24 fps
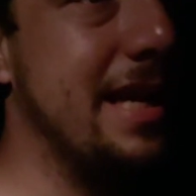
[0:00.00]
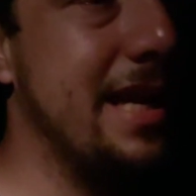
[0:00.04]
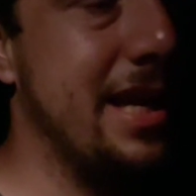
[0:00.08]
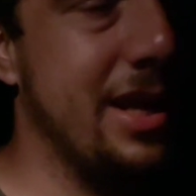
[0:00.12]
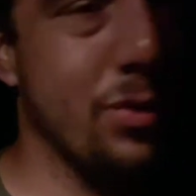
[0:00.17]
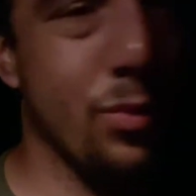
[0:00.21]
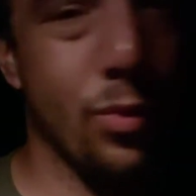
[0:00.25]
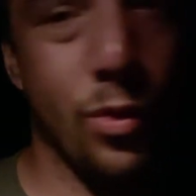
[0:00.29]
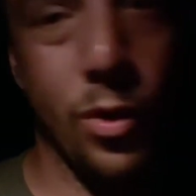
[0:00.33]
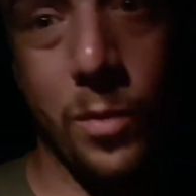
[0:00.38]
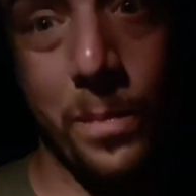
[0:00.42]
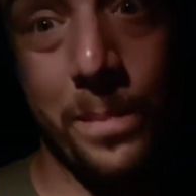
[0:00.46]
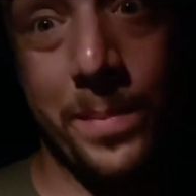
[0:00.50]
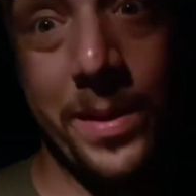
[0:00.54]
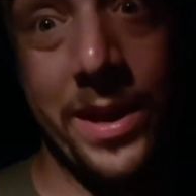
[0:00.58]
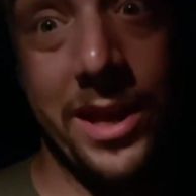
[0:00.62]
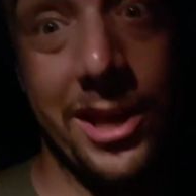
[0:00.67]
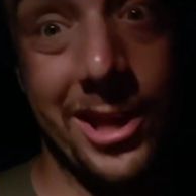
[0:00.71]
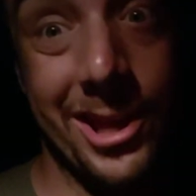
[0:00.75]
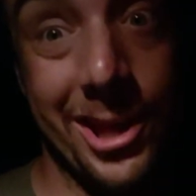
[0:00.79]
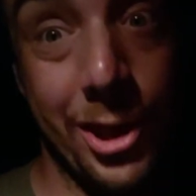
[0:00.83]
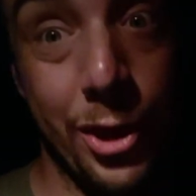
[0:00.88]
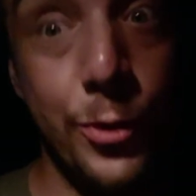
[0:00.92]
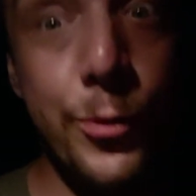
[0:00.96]
it won't be
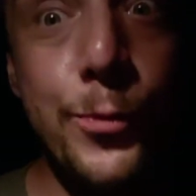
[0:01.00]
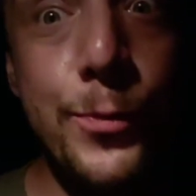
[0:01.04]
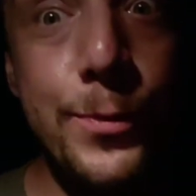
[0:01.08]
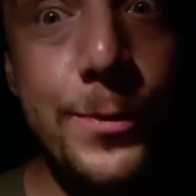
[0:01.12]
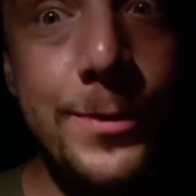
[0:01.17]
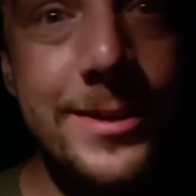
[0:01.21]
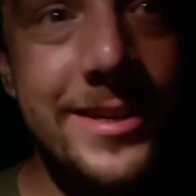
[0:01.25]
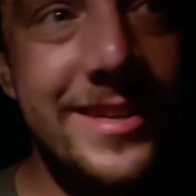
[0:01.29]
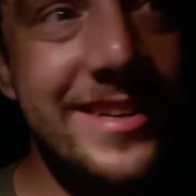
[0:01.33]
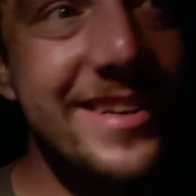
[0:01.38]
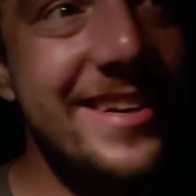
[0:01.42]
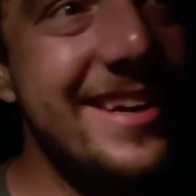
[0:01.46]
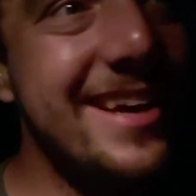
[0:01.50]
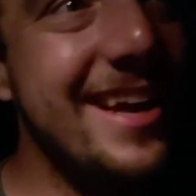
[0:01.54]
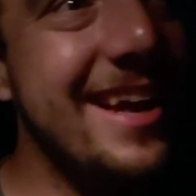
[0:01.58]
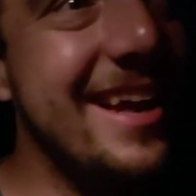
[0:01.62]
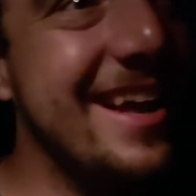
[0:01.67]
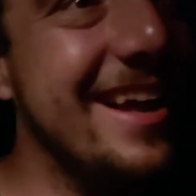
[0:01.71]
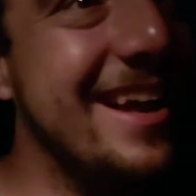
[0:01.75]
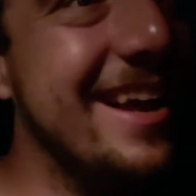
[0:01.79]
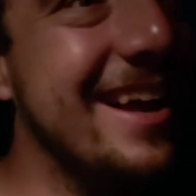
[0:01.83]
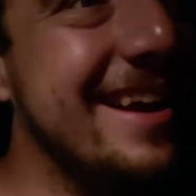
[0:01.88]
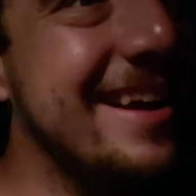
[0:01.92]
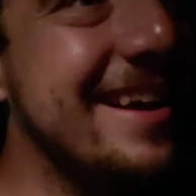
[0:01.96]
used.
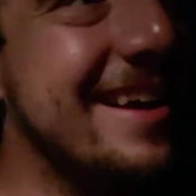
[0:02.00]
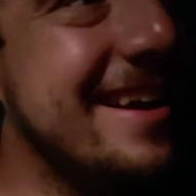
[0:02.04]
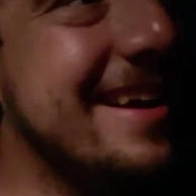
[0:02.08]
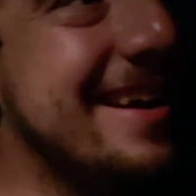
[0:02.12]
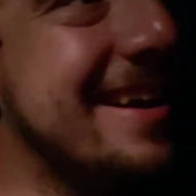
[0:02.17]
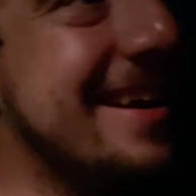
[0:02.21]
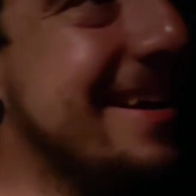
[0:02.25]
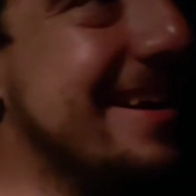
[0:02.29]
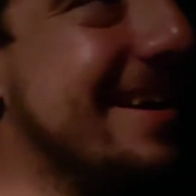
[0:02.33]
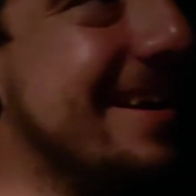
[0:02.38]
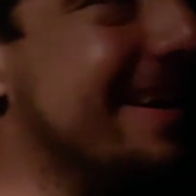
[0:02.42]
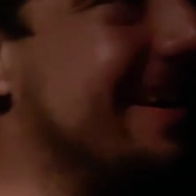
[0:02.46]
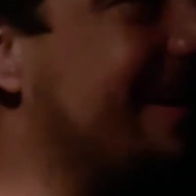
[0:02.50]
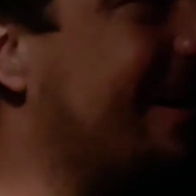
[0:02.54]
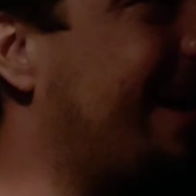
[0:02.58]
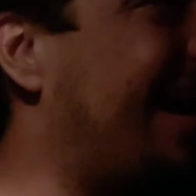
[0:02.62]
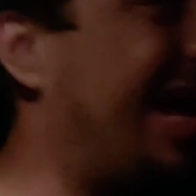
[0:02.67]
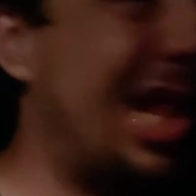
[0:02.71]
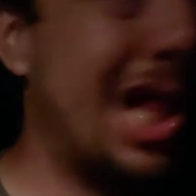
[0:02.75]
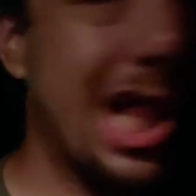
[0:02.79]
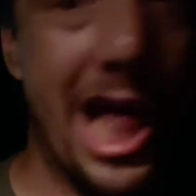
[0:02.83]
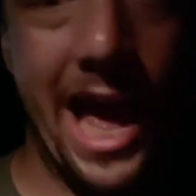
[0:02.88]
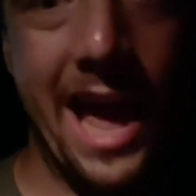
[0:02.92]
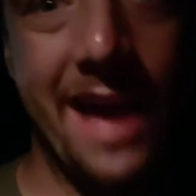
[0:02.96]

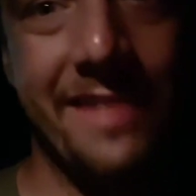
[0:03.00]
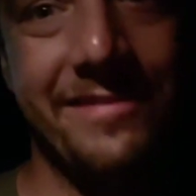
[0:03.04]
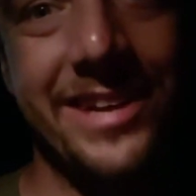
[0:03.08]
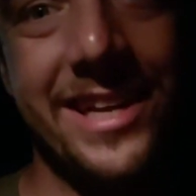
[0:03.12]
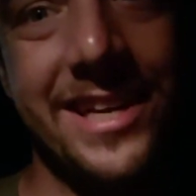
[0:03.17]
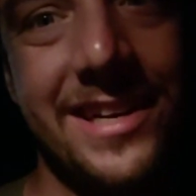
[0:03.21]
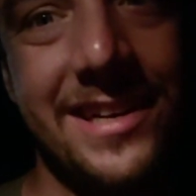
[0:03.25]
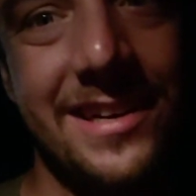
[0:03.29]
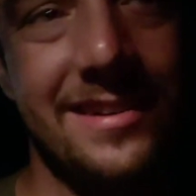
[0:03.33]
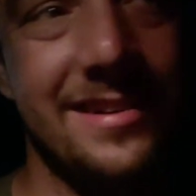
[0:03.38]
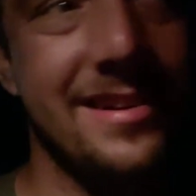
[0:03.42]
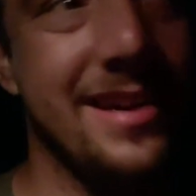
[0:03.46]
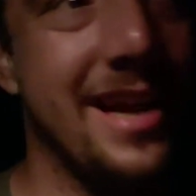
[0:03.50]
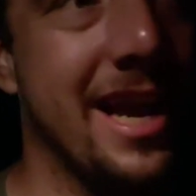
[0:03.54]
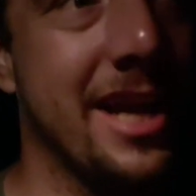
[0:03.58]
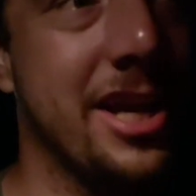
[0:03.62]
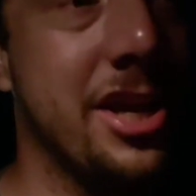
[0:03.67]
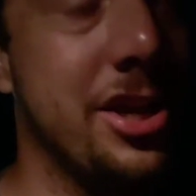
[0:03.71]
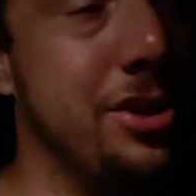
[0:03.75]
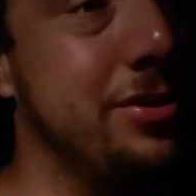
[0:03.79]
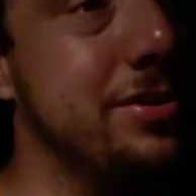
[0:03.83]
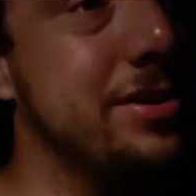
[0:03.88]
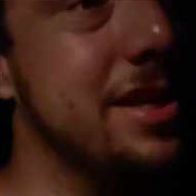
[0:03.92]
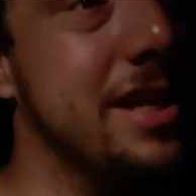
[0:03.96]
I'll have it. I
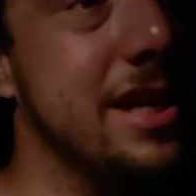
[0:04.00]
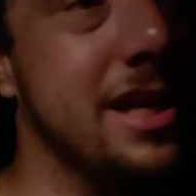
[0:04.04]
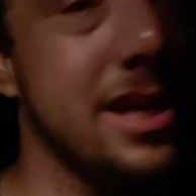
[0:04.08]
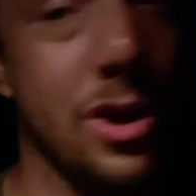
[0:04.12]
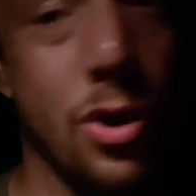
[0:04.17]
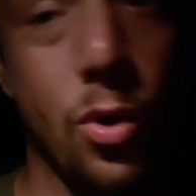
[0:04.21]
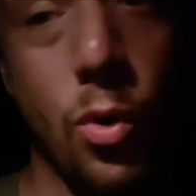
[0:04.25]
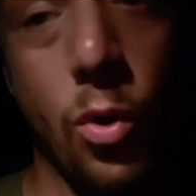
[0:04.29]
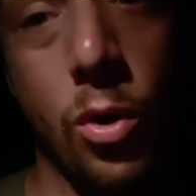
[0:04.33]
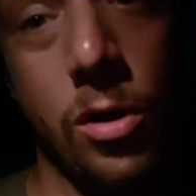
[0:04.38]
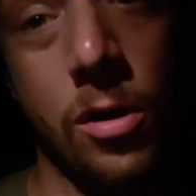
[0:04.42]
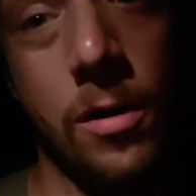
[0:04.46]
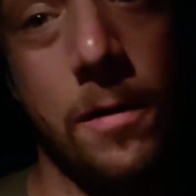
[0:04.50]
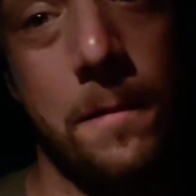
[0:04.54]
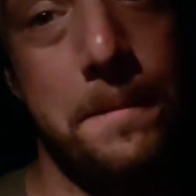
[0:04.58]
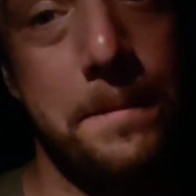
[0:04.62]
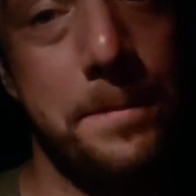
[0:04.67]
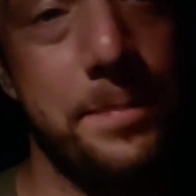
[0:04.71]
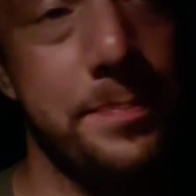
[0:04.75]
could use it in a quarter.